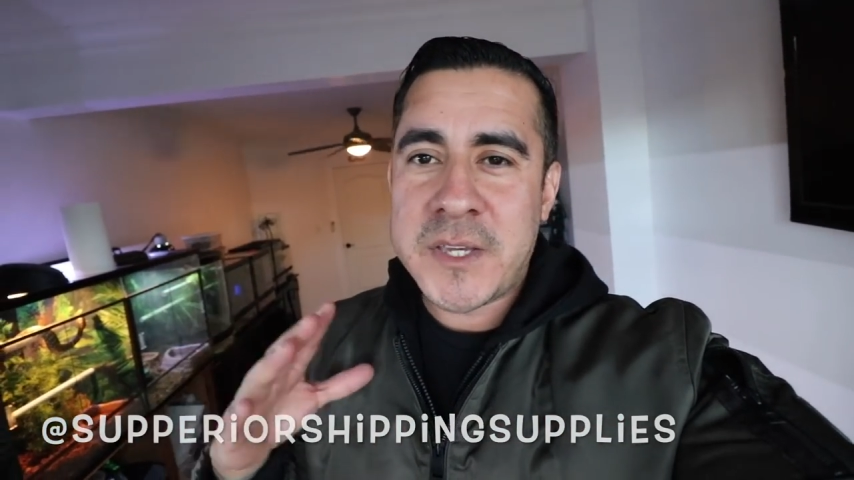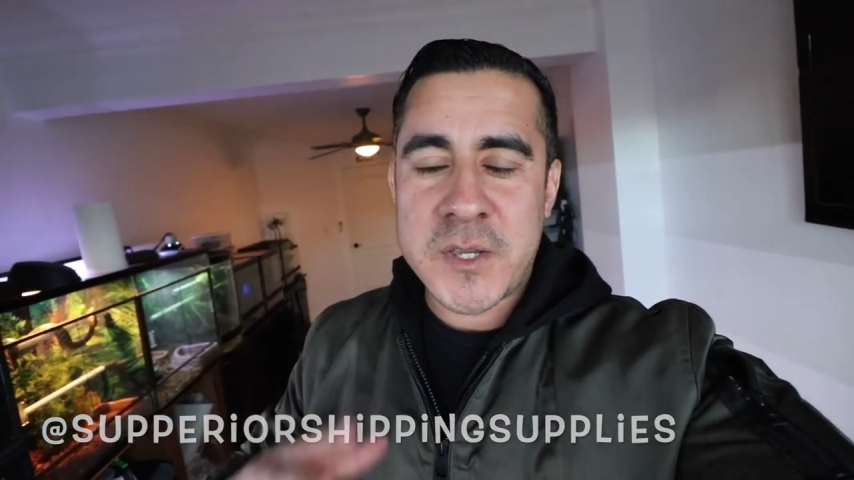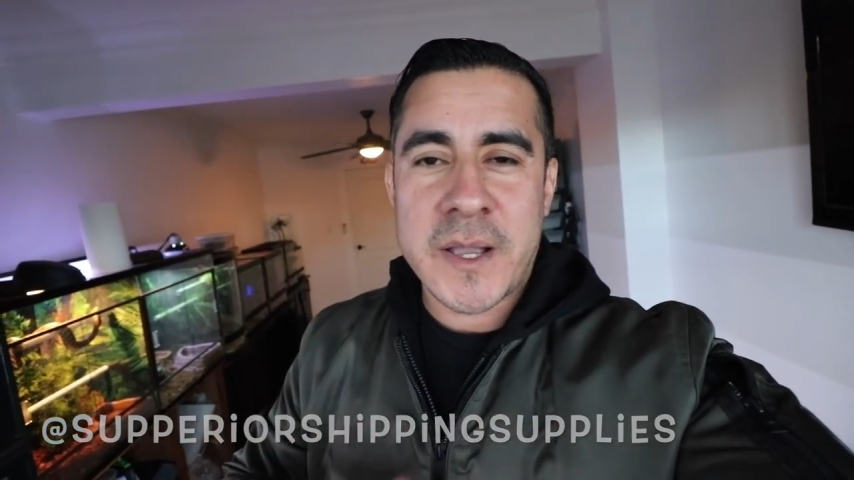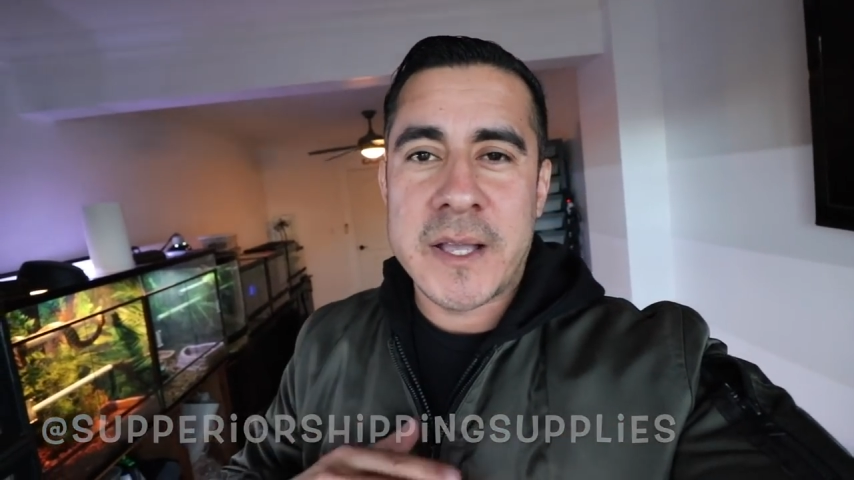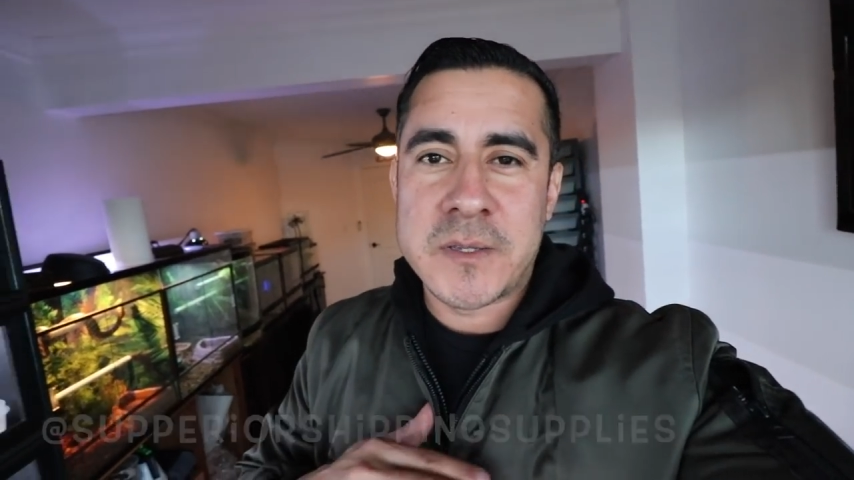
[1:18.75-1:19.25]
sure
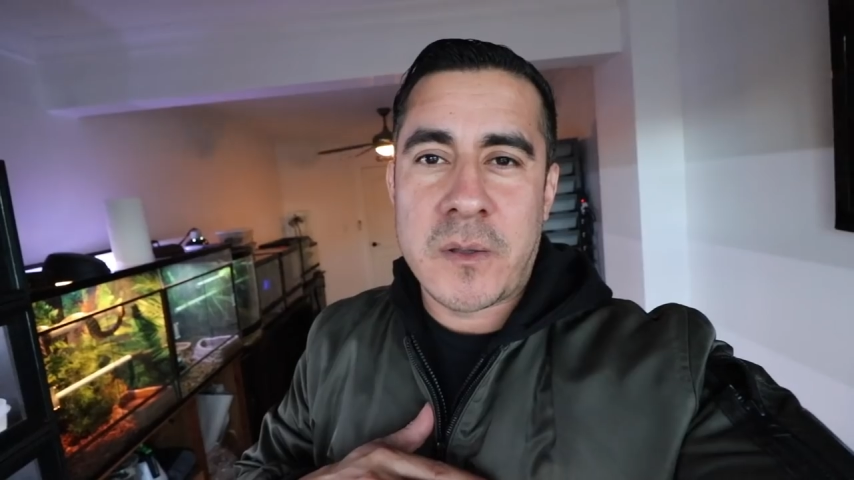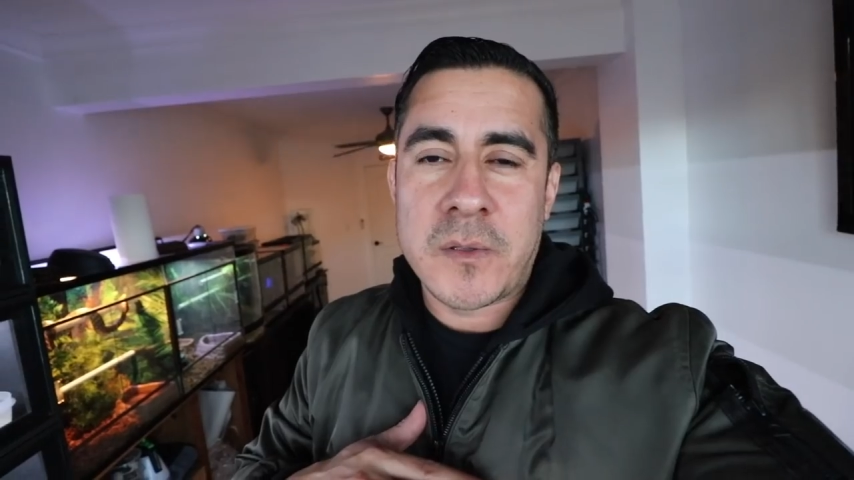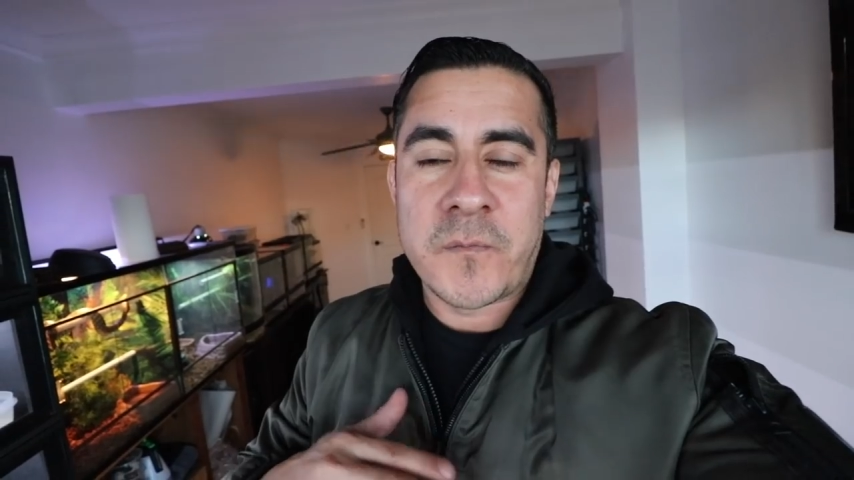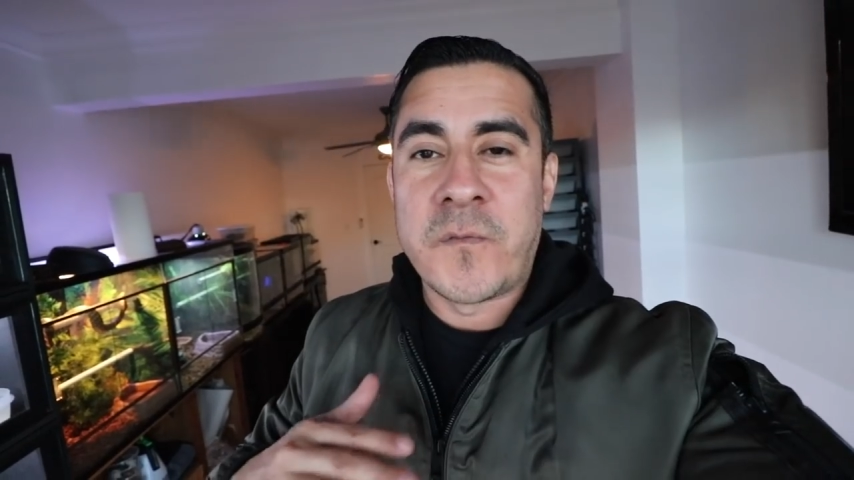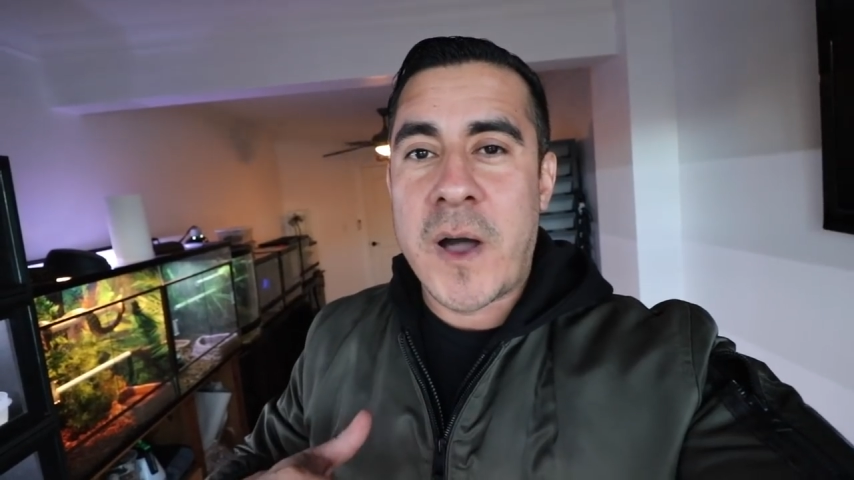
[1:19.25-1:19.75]
you guys
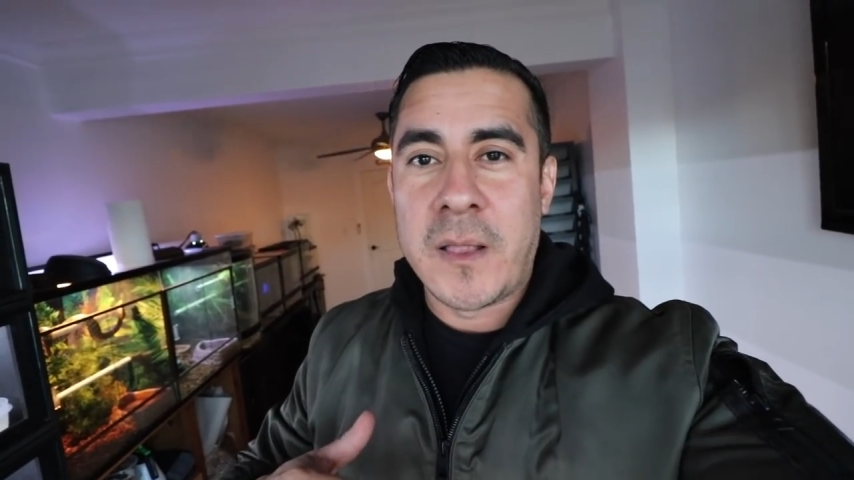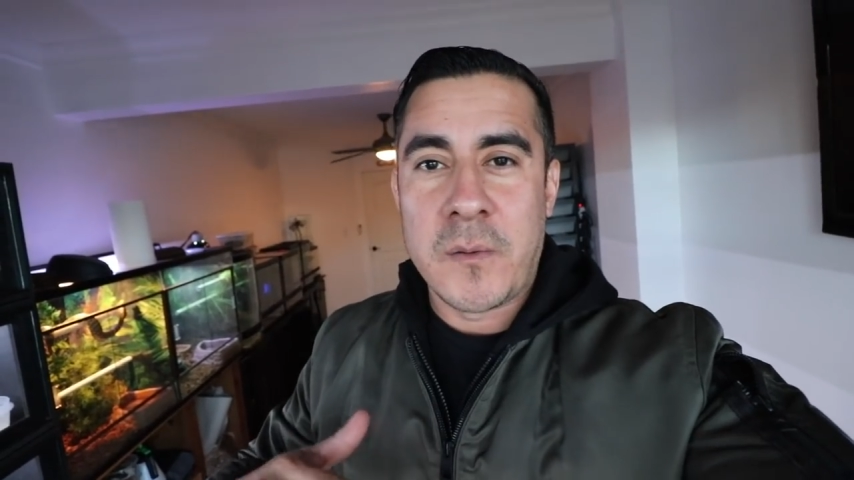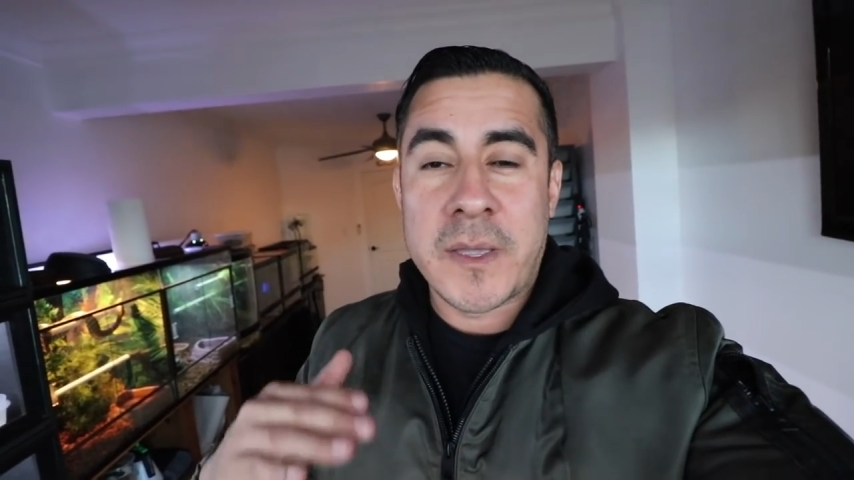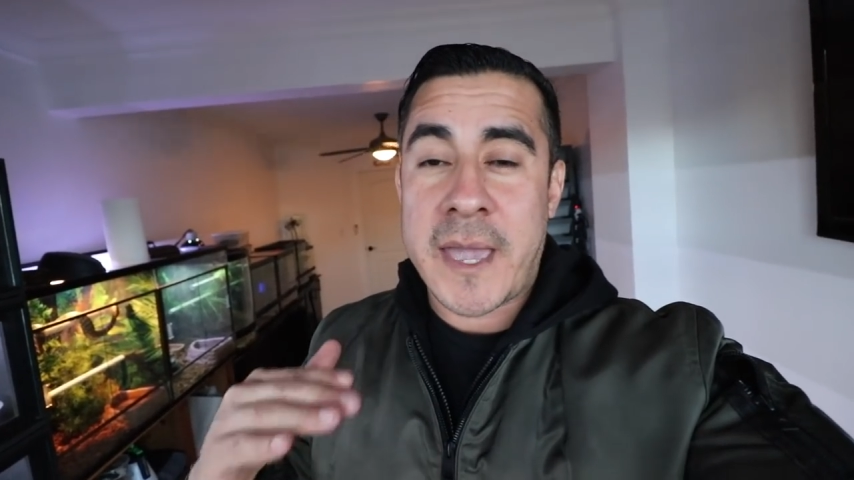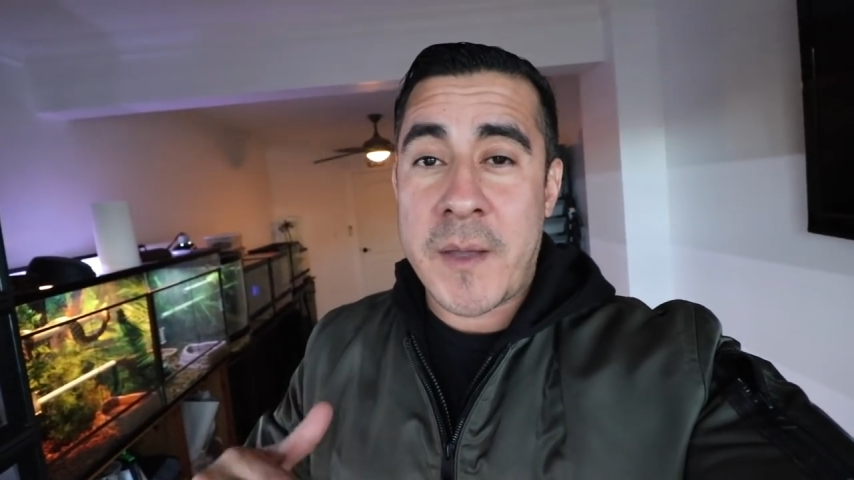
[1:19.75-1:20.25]
go follow
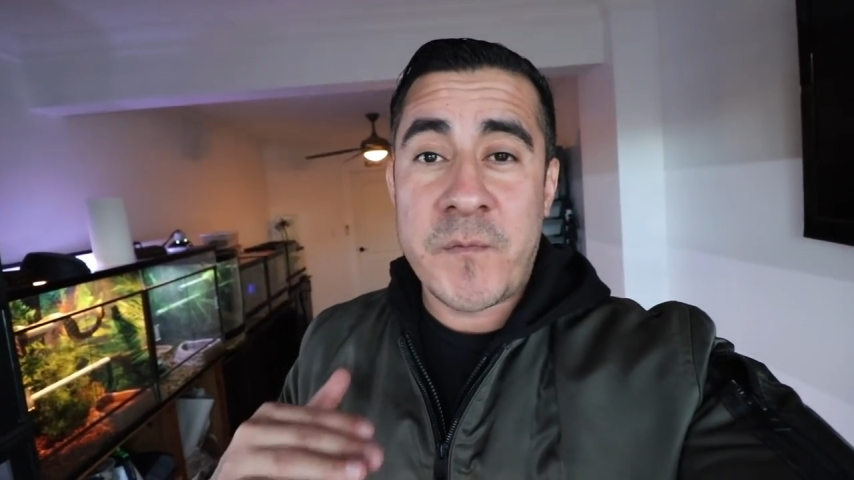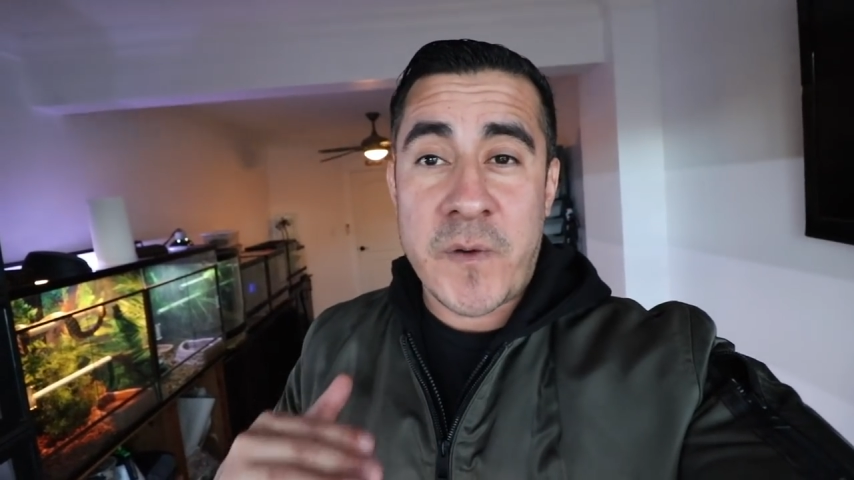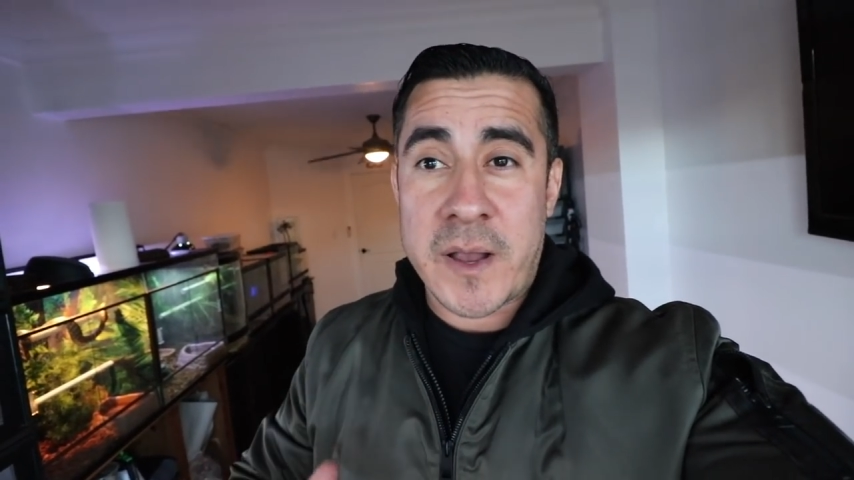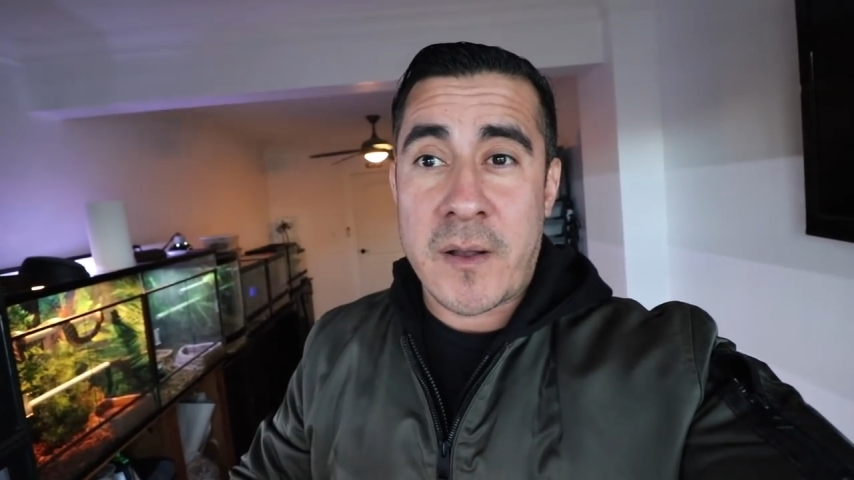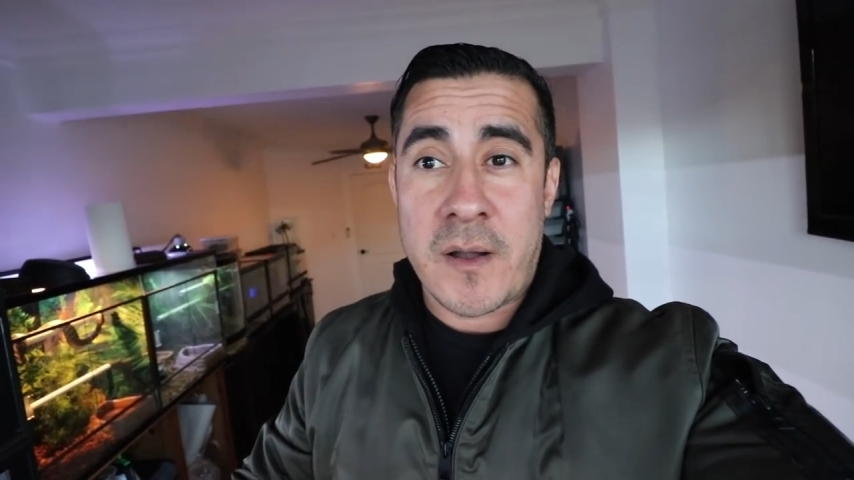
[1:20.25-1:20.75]

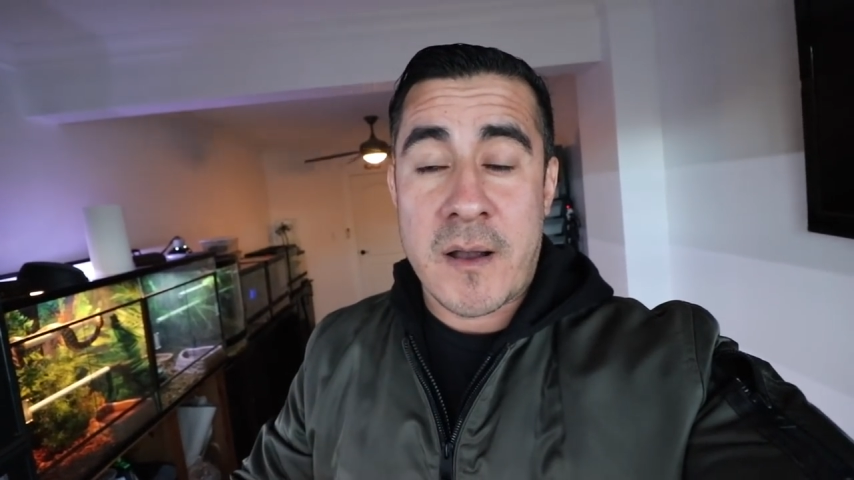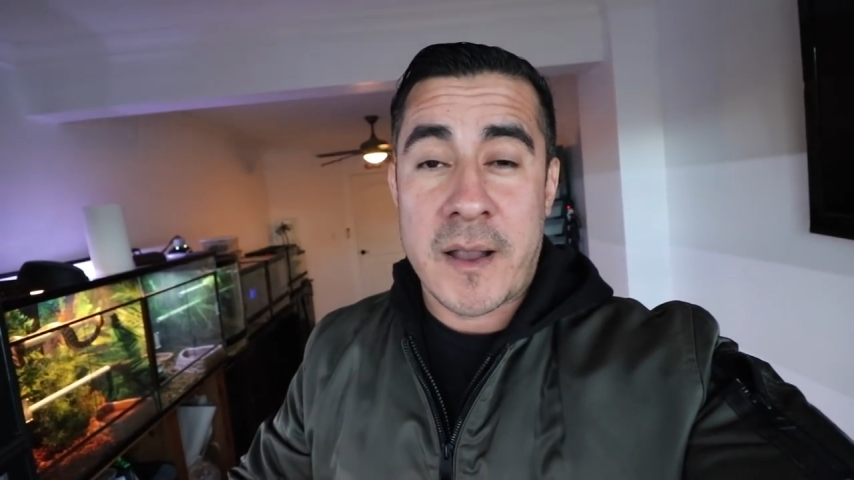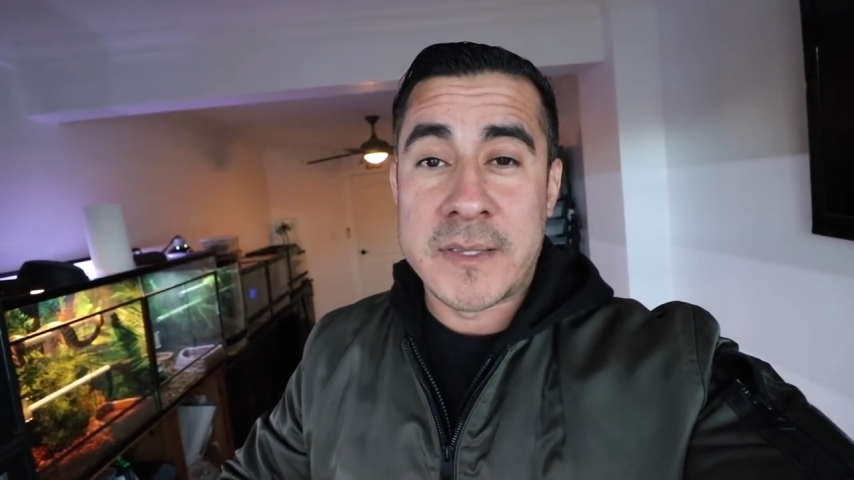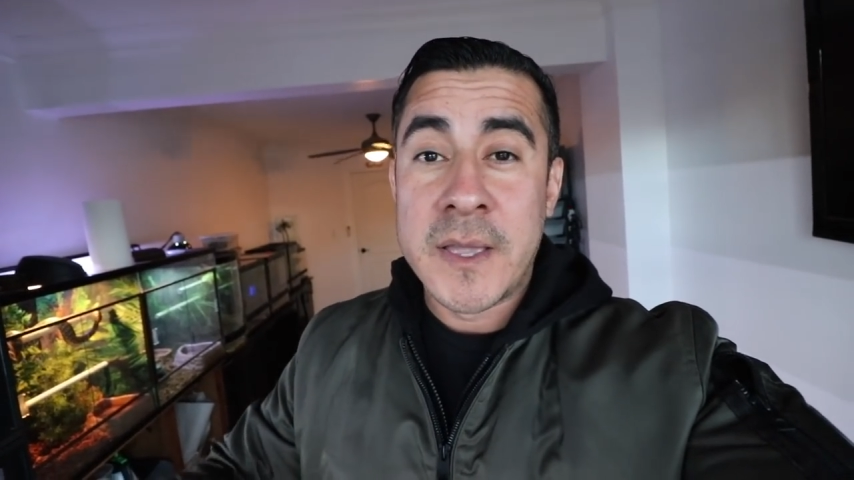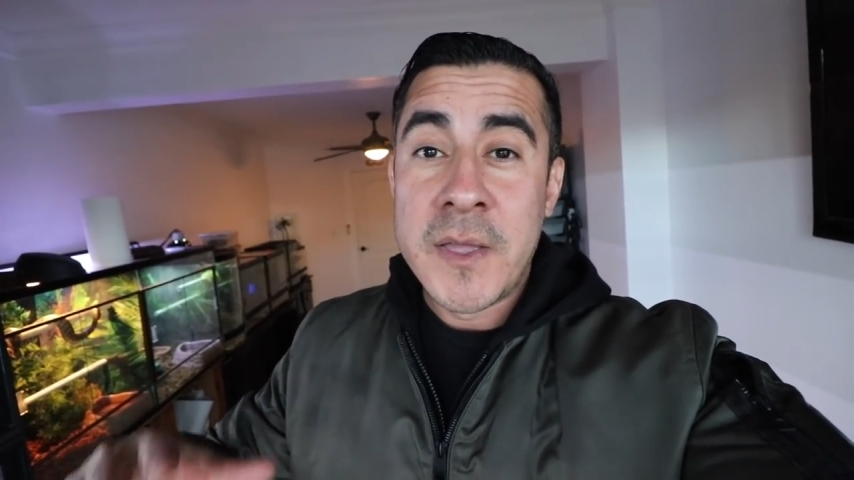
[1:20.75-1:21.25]
Campfire
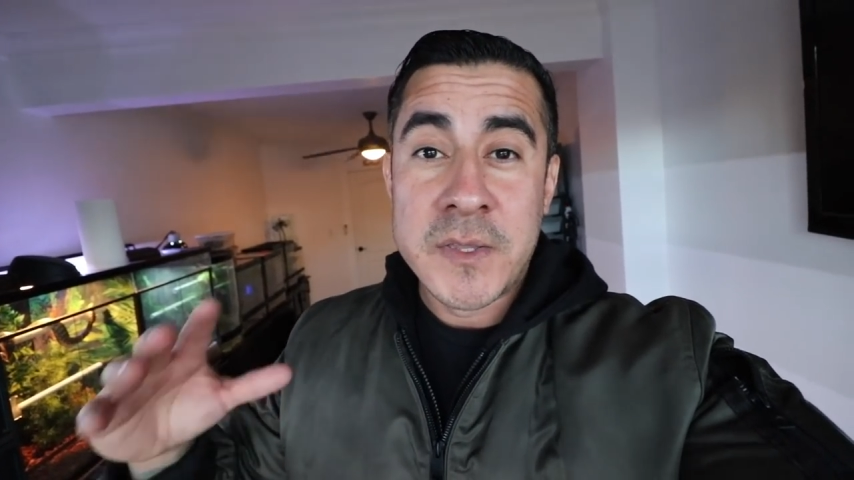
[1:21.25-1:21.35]
Arts